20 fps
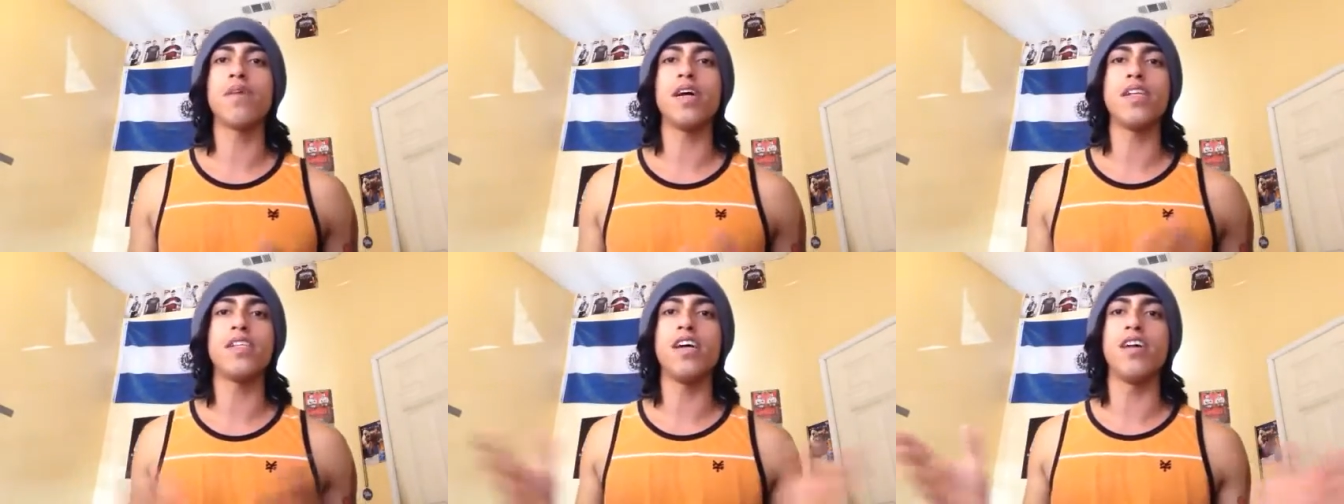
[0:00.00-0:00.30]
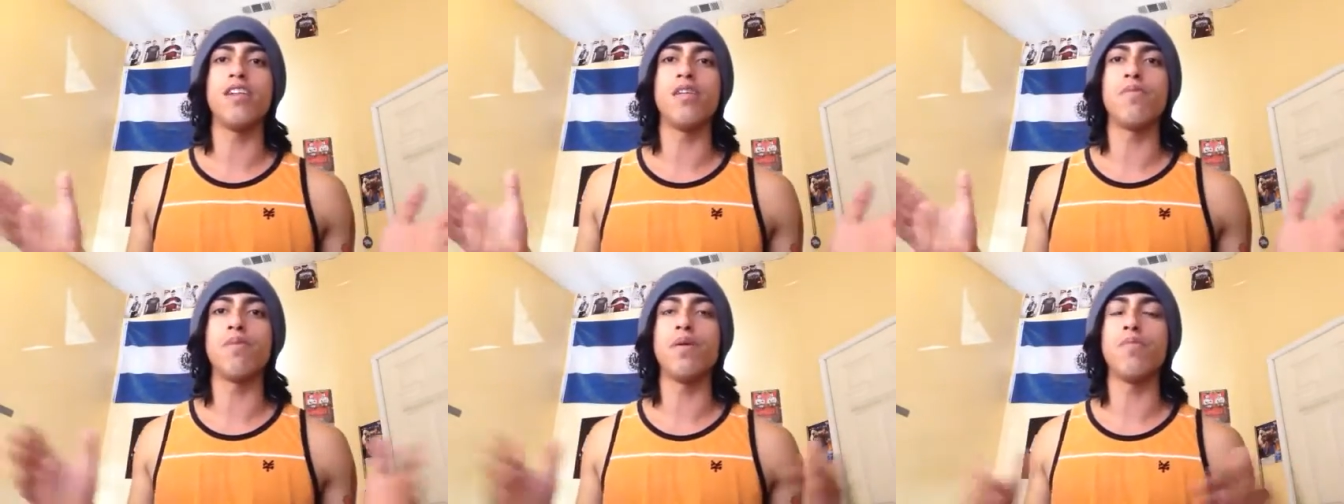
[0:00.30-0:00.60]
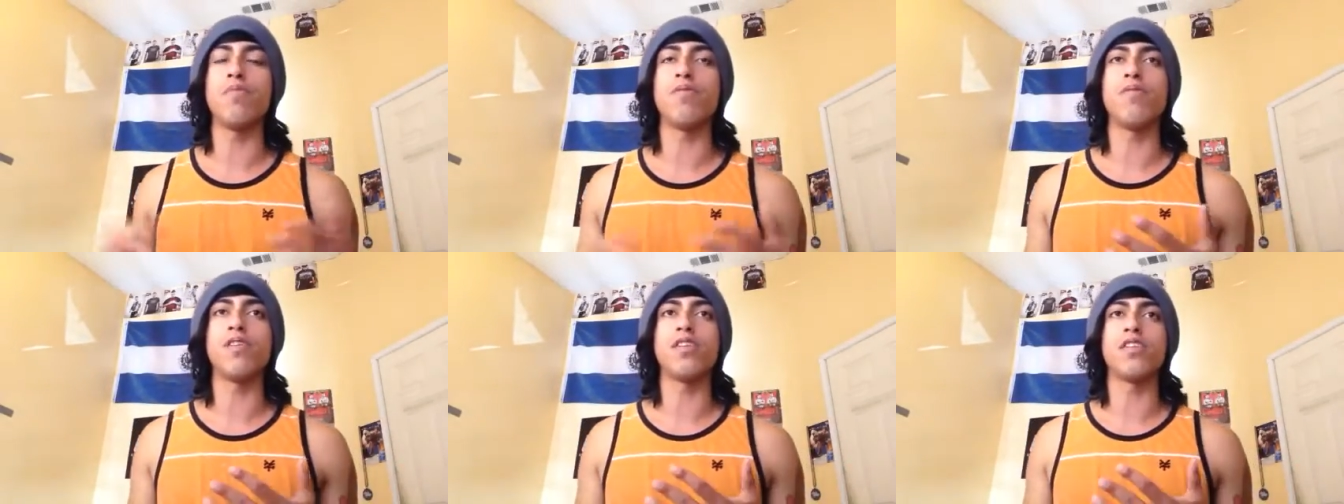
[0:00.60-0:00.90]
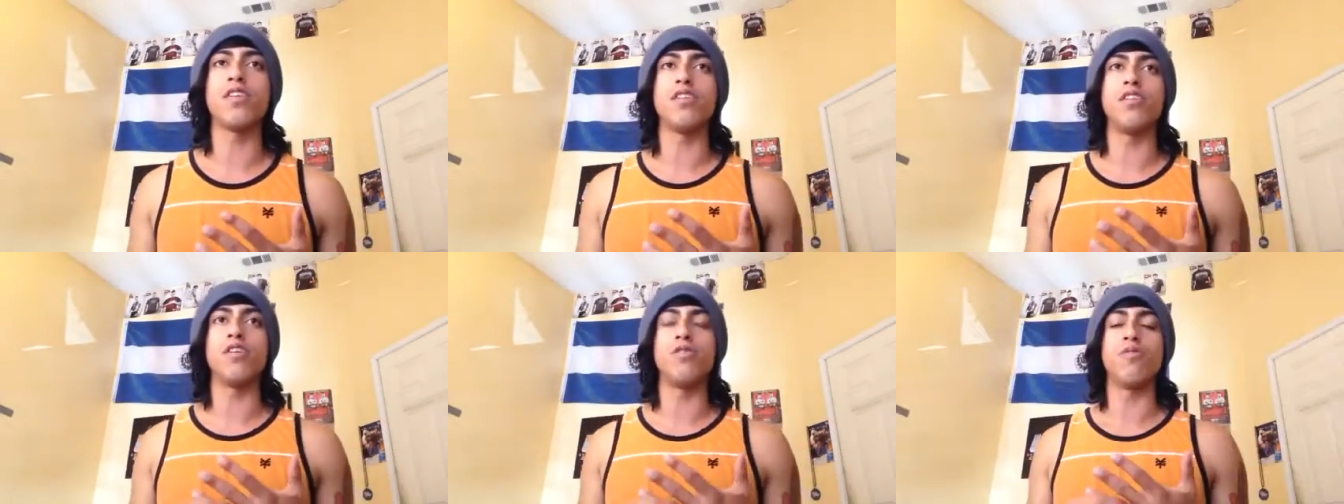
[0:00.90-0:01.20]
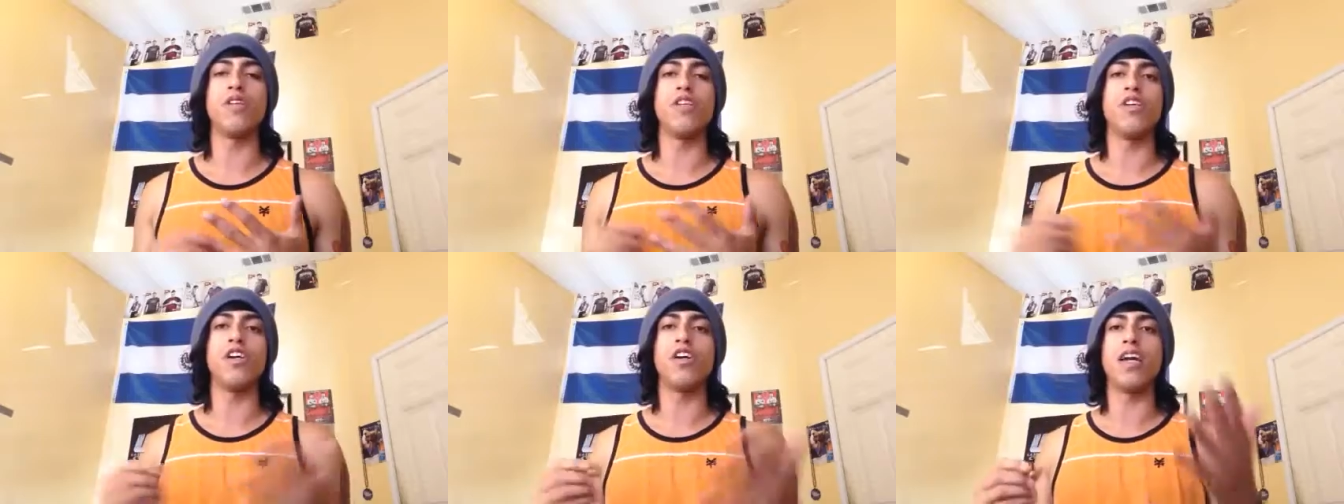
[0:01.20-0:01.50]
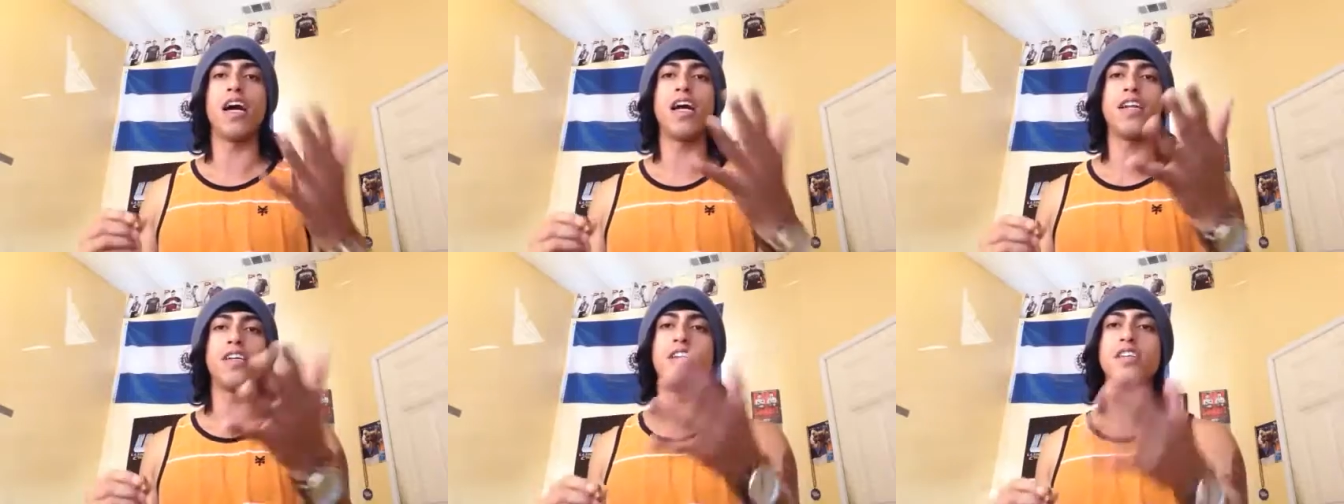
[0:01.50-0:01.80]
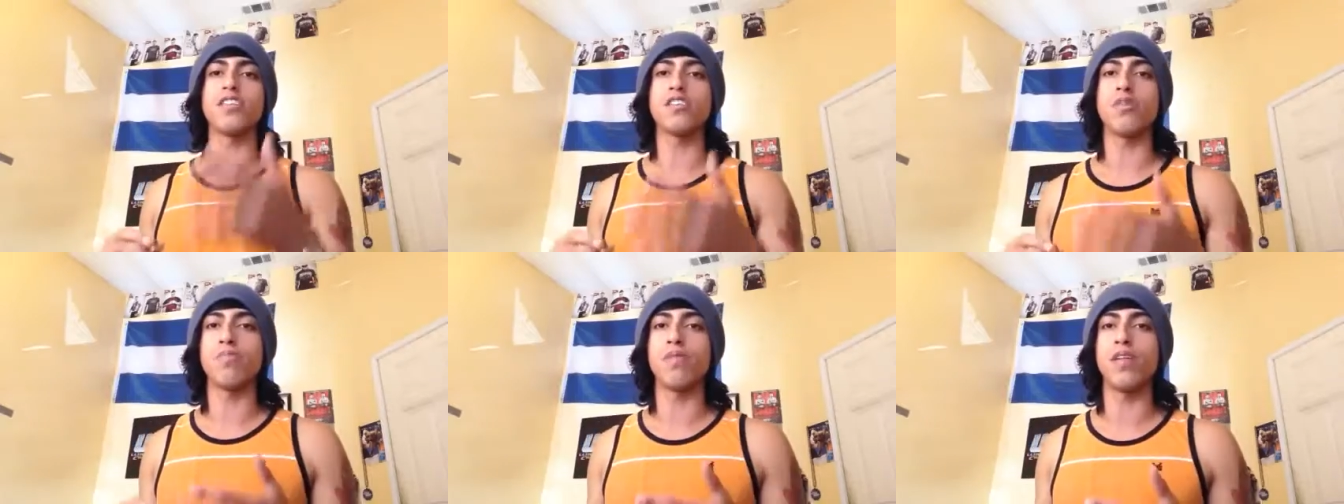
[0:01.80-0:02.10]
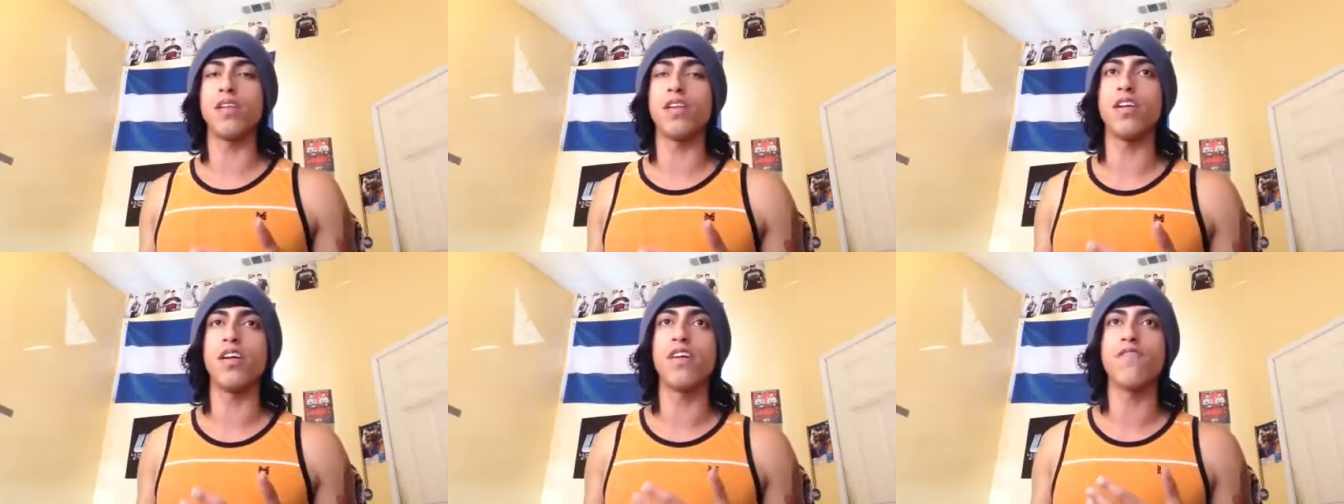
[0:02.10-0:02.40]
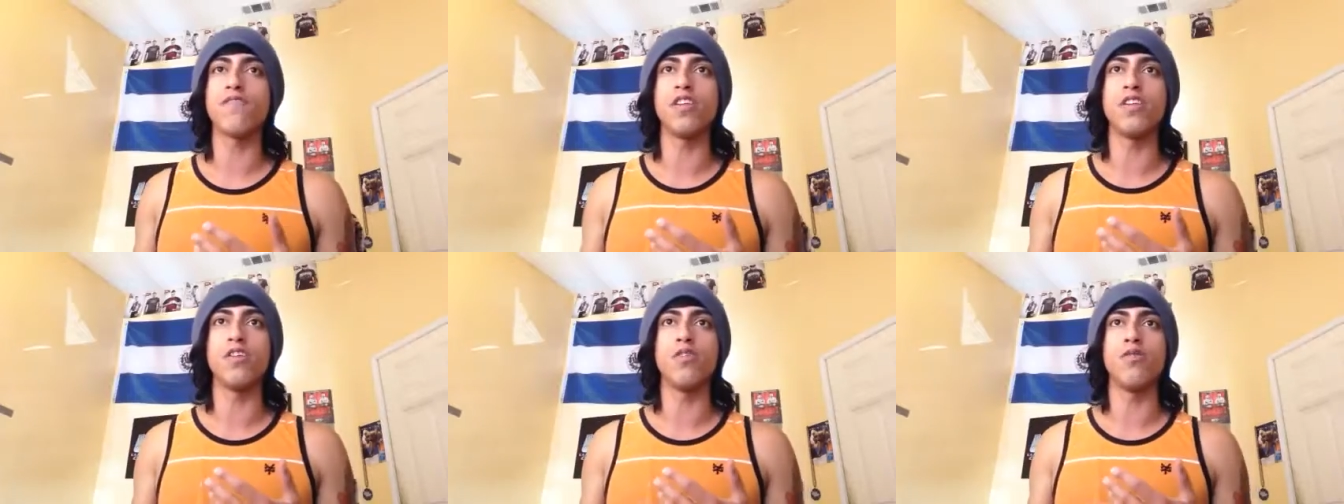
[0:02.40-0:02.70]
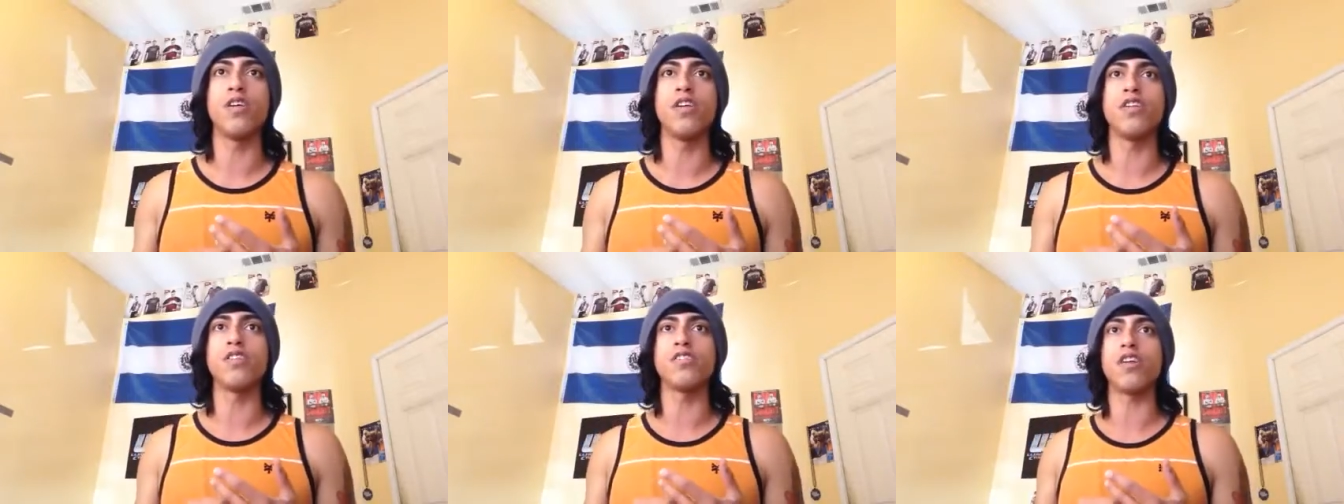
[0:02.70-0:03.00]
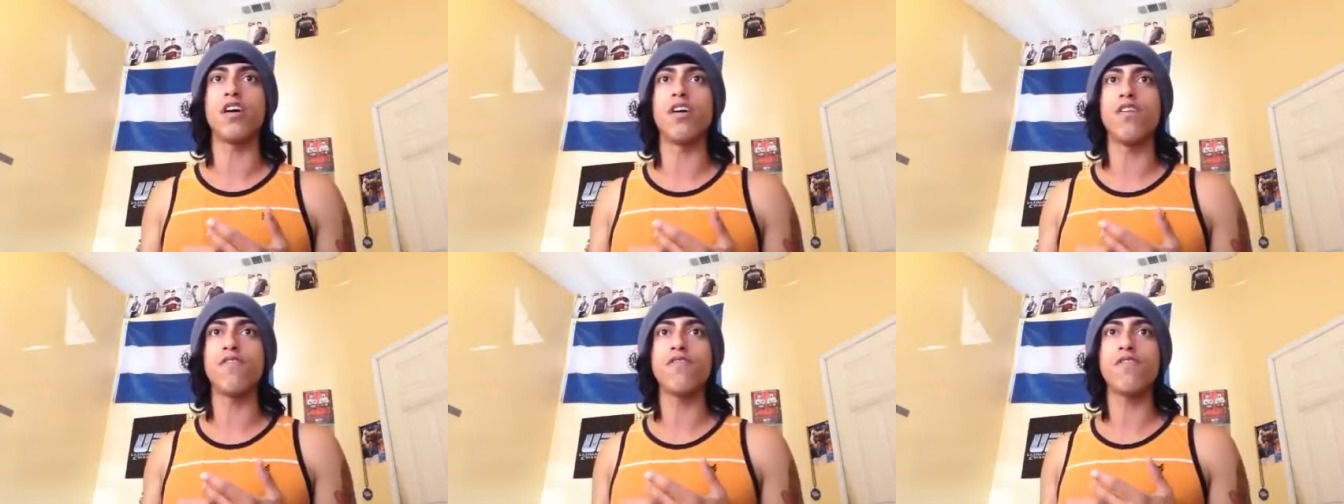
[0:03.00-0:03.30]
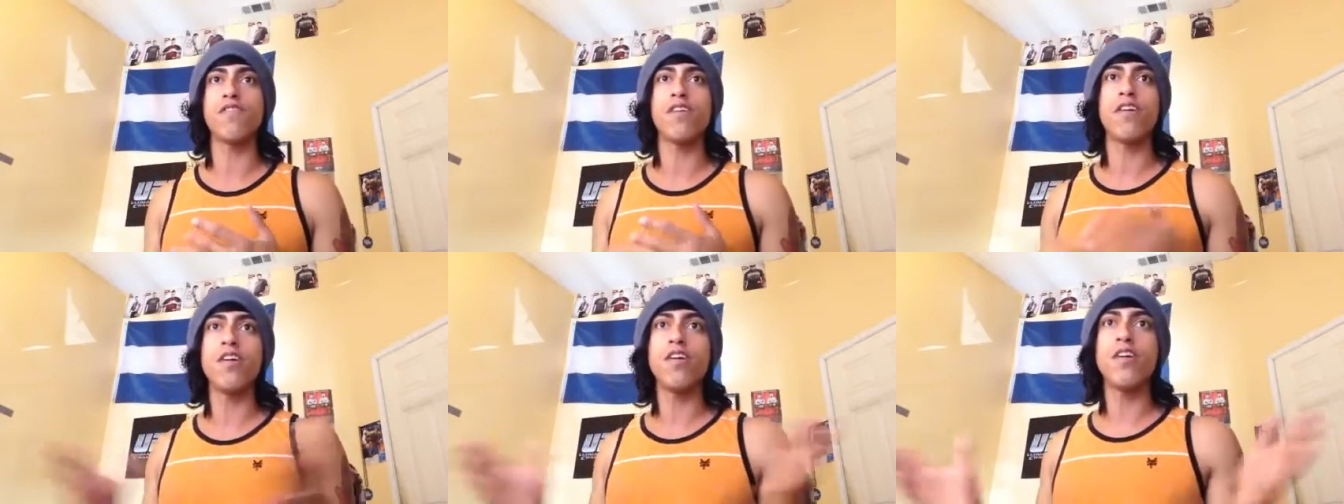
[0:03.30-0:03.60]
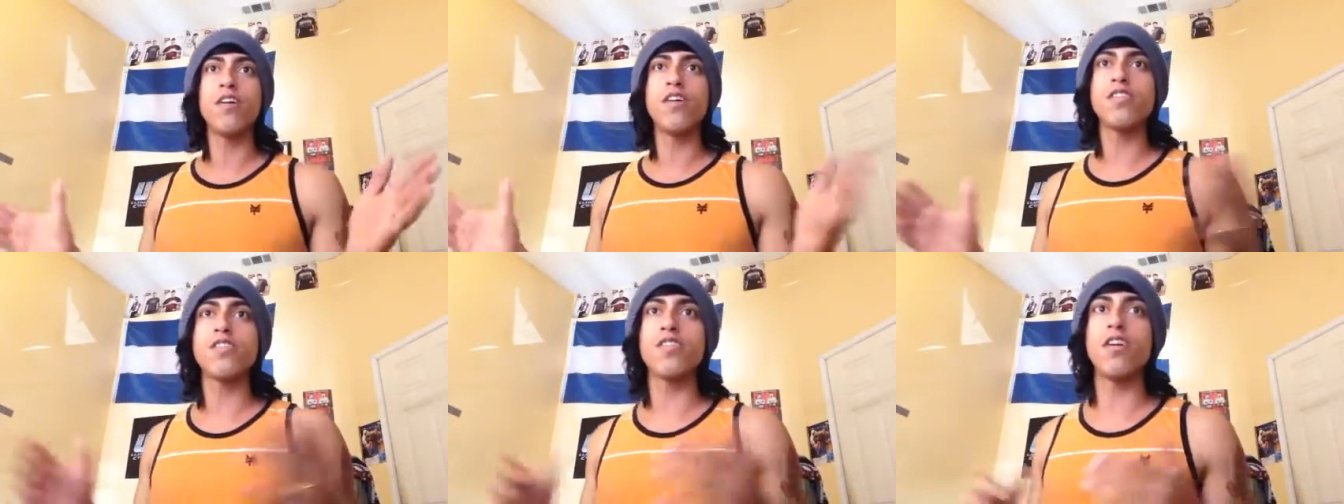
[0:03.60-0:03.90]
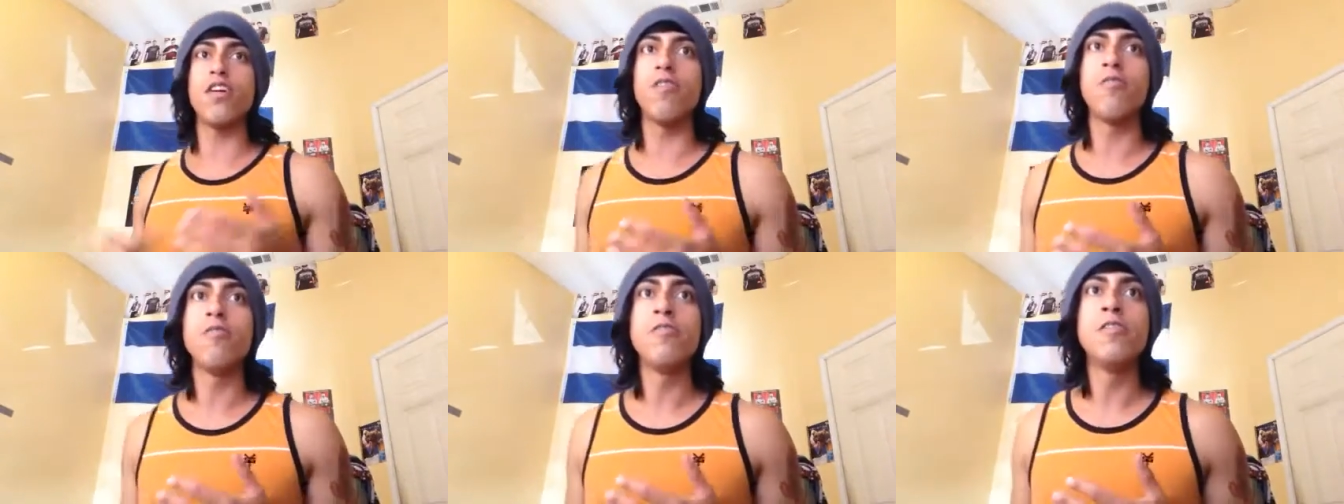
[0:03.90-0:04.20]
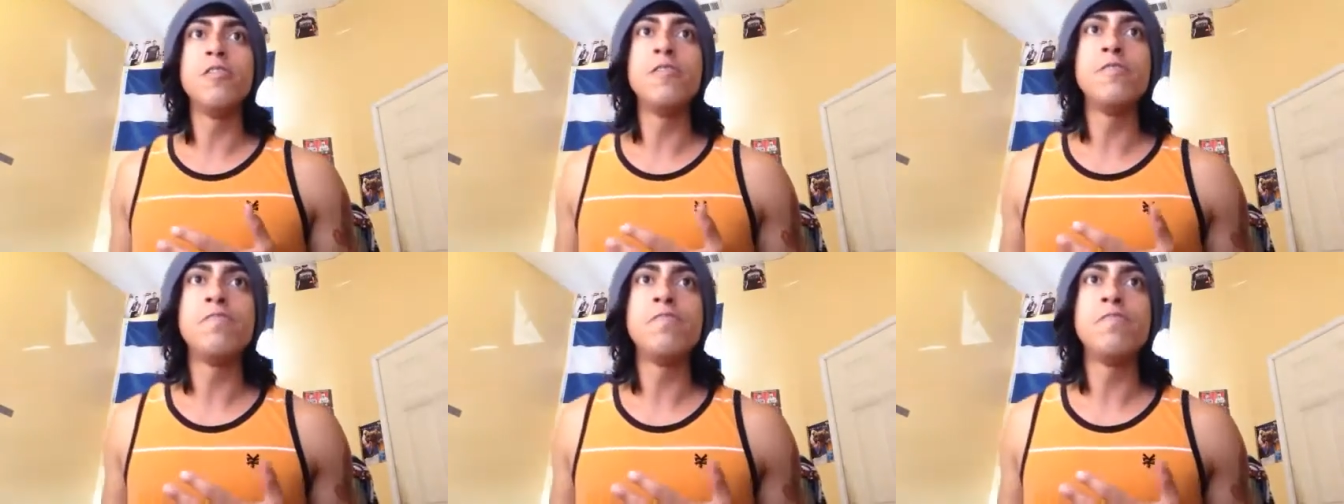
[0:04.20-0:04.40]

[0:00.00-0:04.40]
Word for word: by telling people what to do when you're not disciplined enough to do it yourself so